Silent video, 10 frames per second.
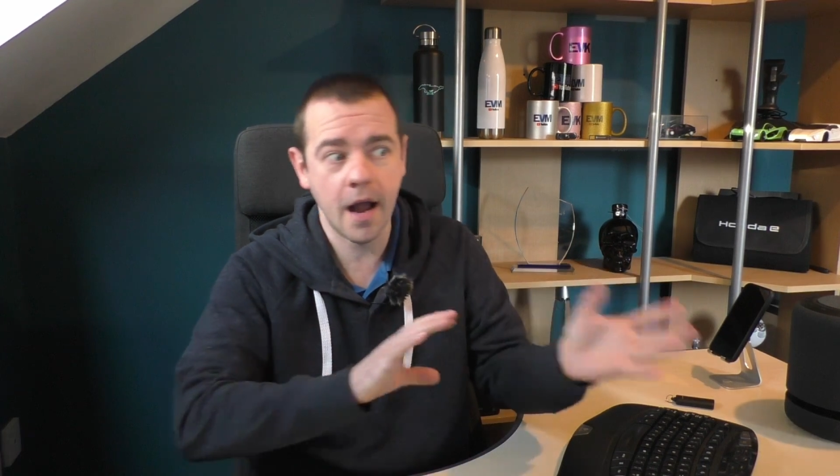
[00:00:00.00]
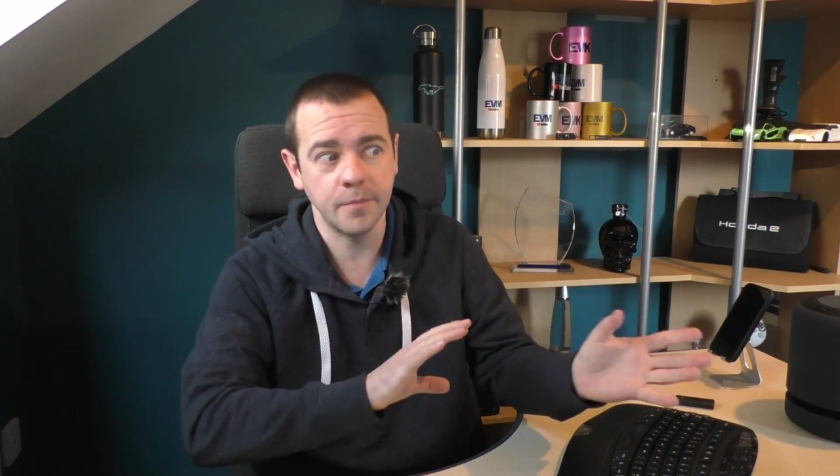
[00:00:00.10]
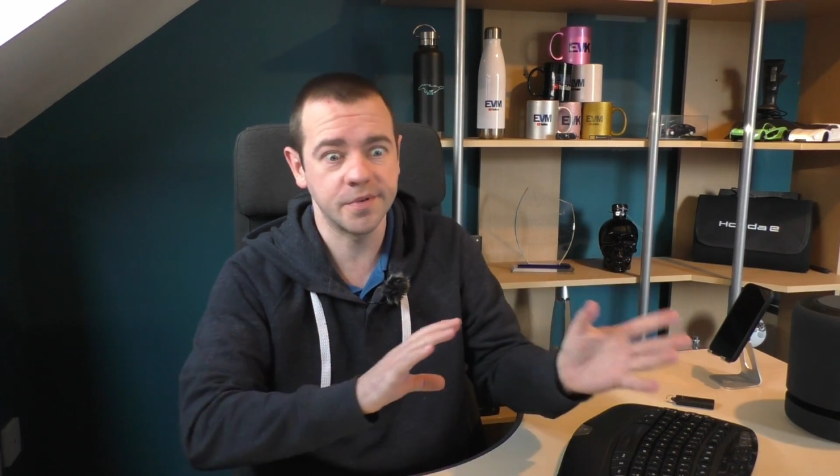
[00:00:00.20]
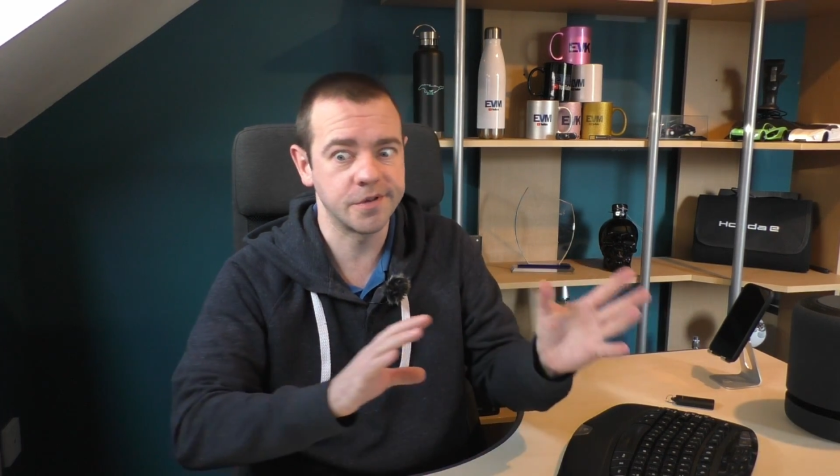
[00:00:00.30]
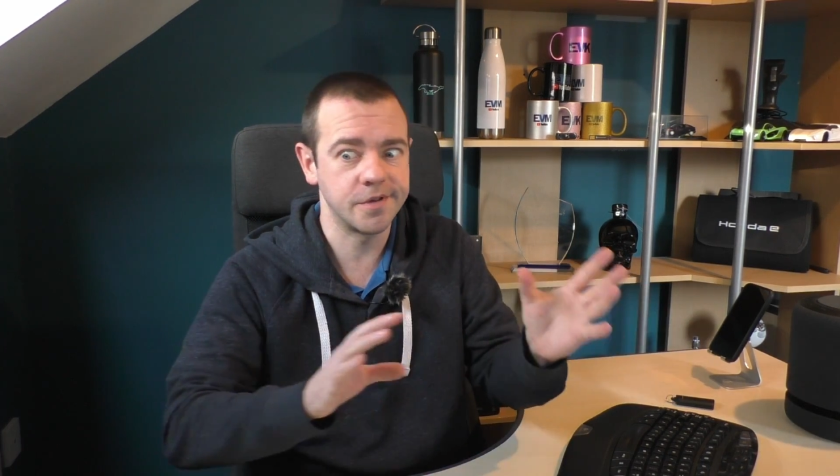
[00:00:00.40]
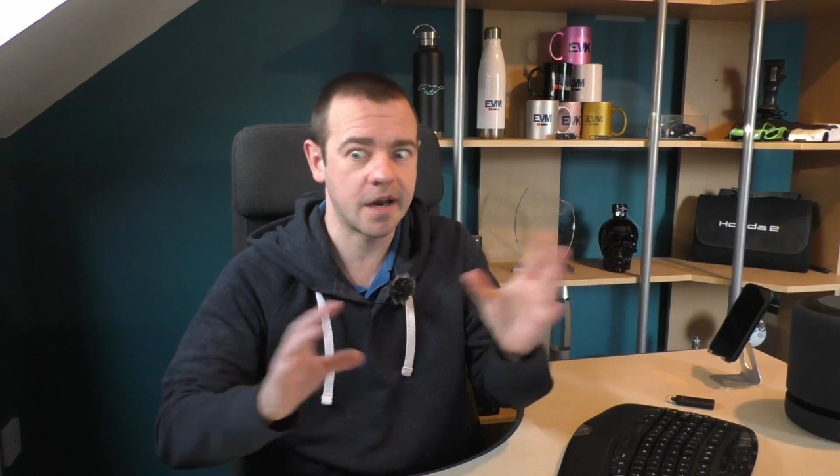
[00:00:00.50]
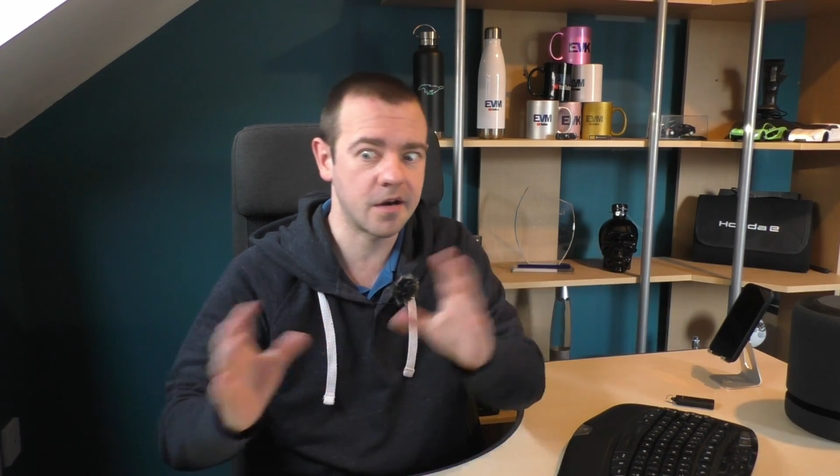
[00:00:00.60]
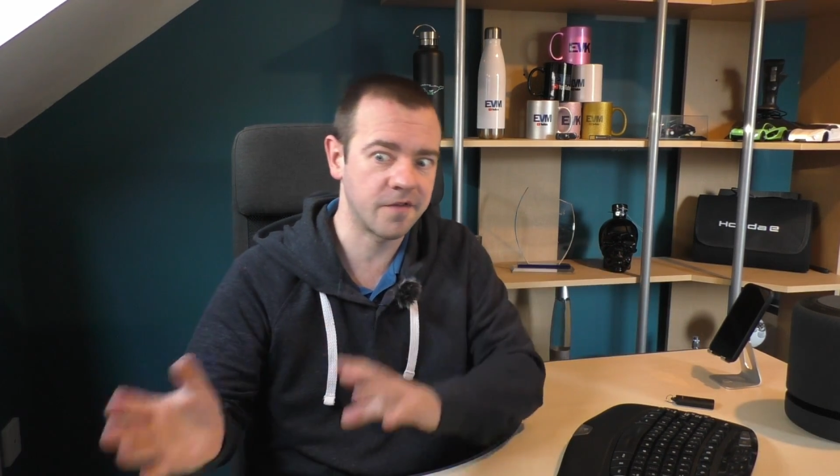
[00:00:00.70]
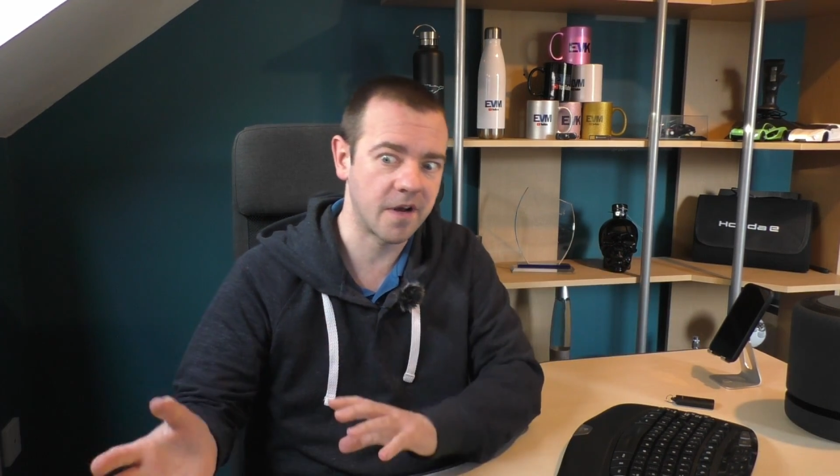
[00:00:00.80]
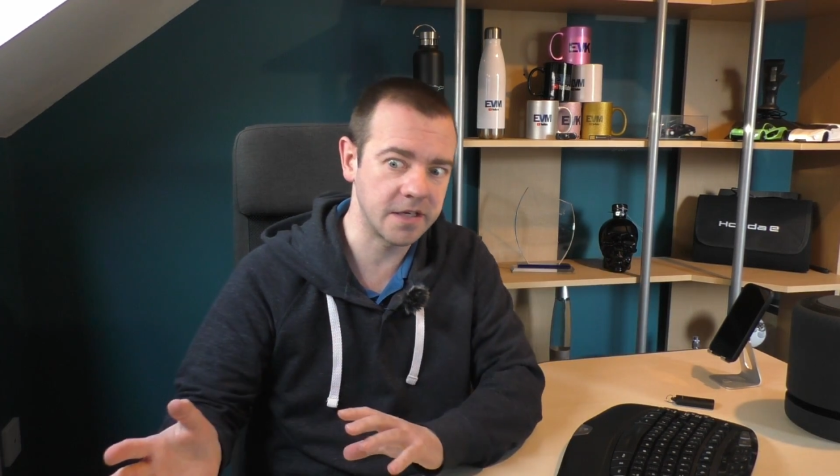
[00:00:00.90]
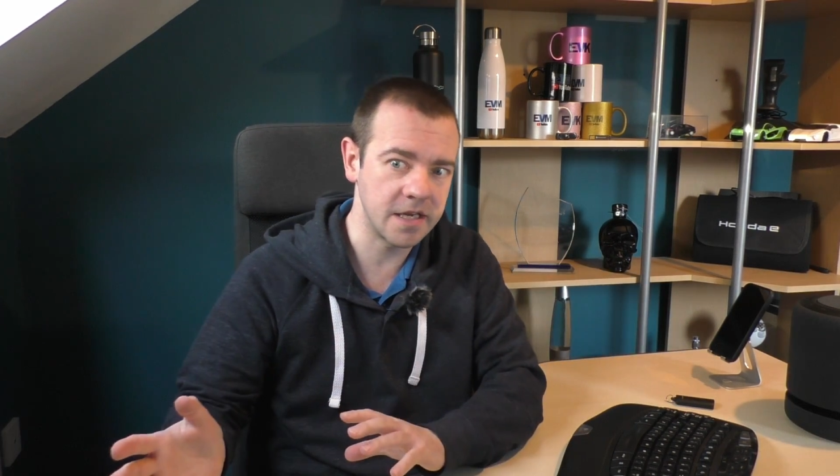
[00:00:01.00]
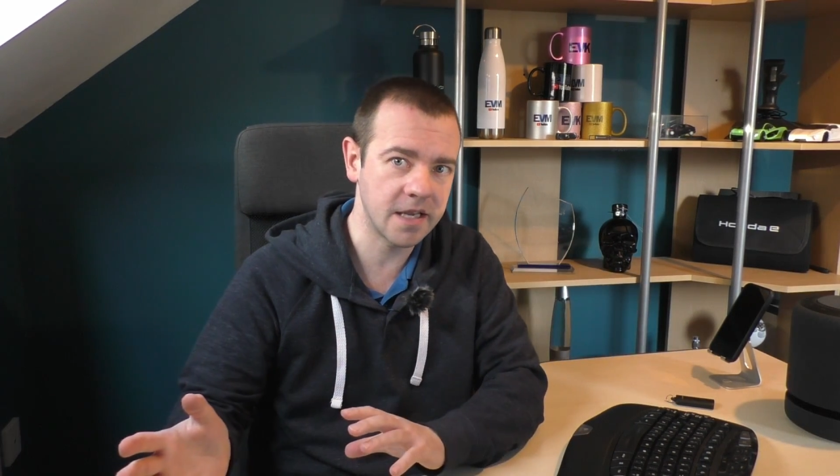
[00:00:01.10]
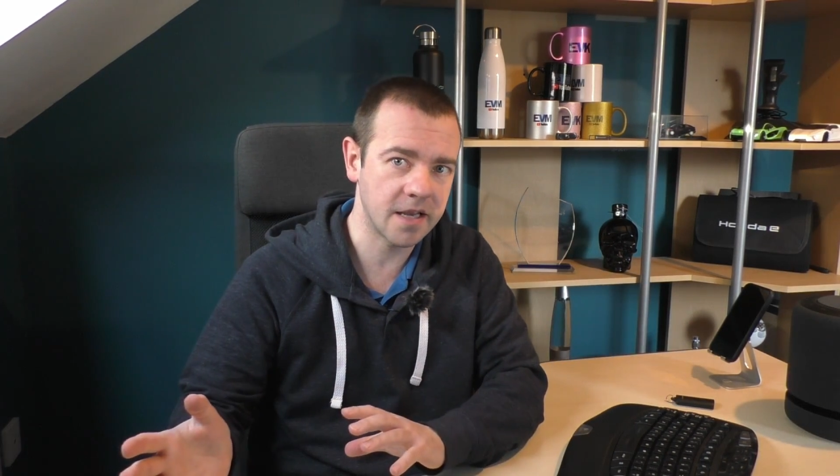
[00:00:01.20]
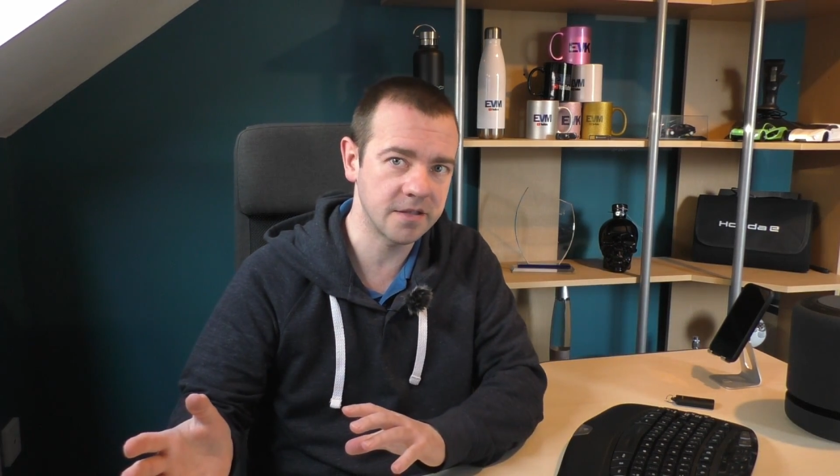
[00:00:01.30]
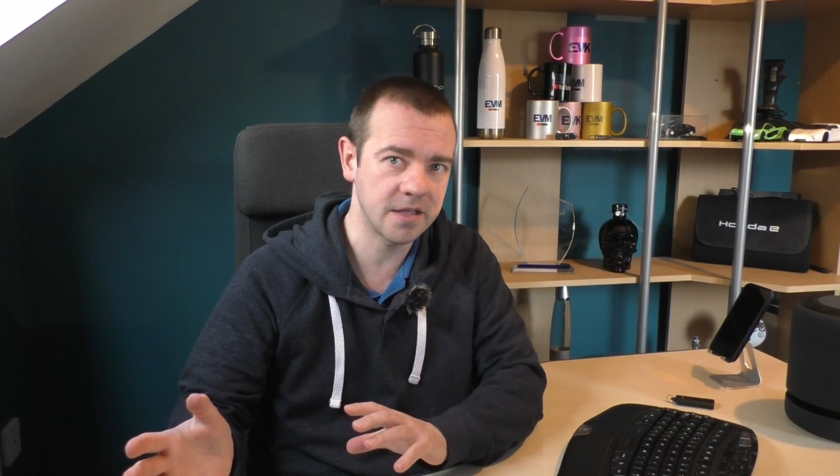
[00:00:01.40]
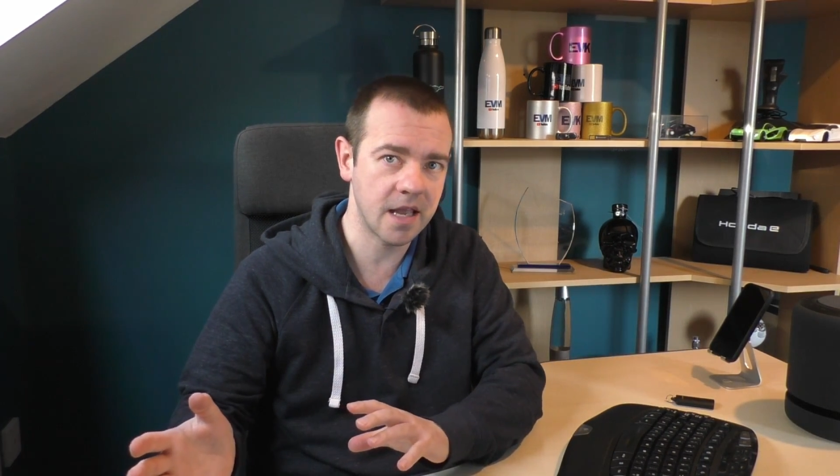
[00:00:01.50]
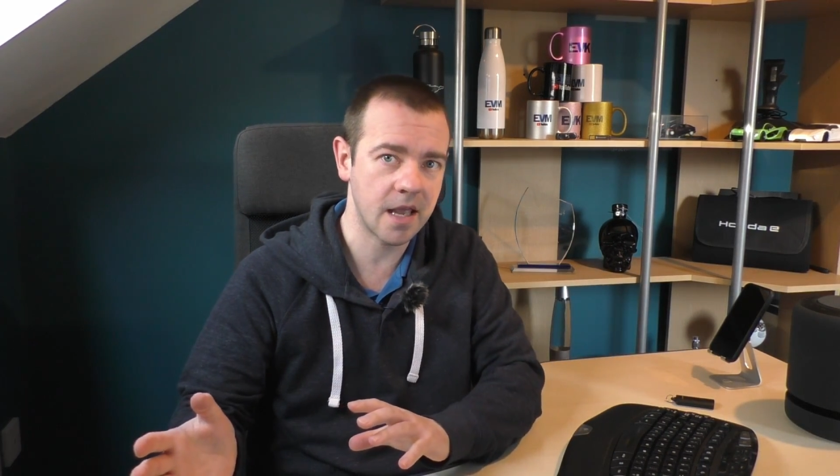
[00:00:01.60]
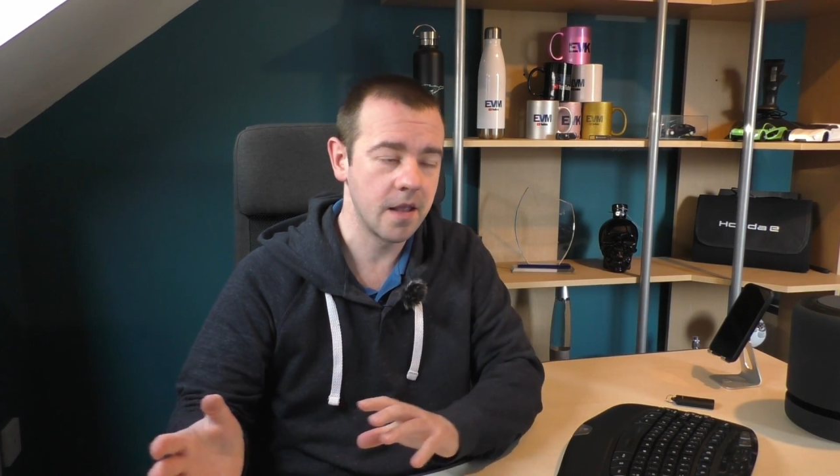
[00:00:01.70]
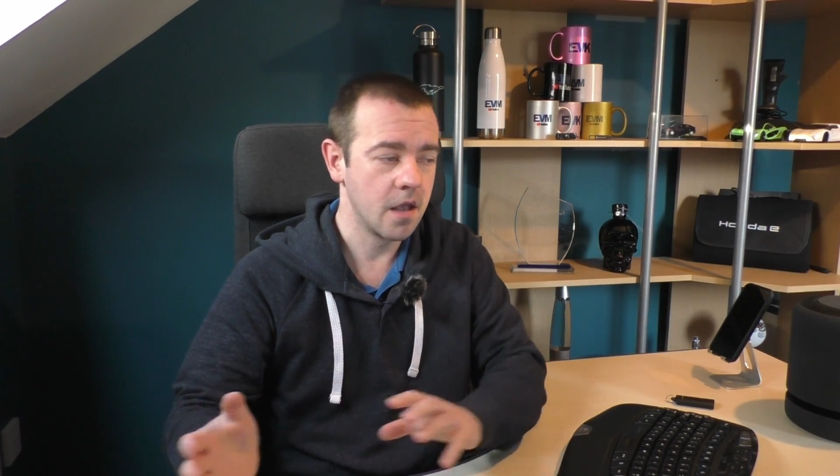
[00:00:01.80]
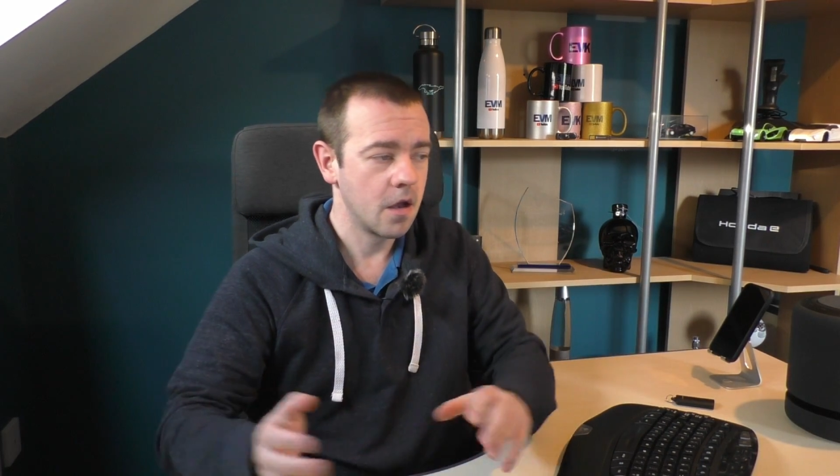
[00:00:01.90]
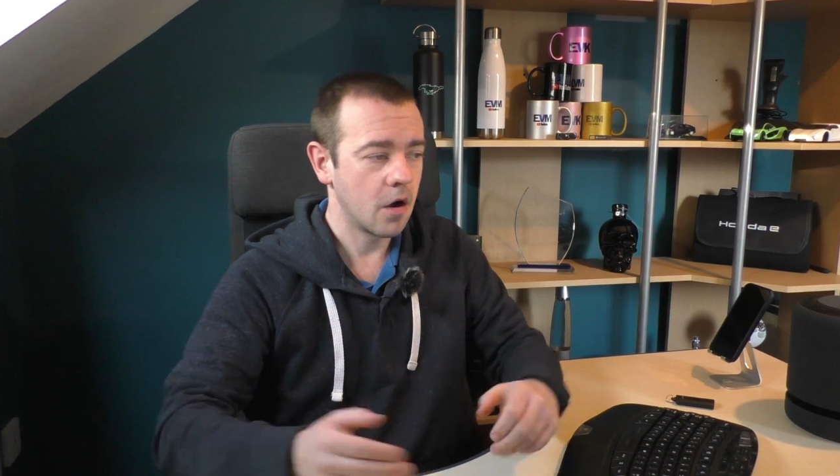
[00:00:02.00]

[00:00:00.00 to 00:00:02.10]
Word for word: apps and R F I D cards to get,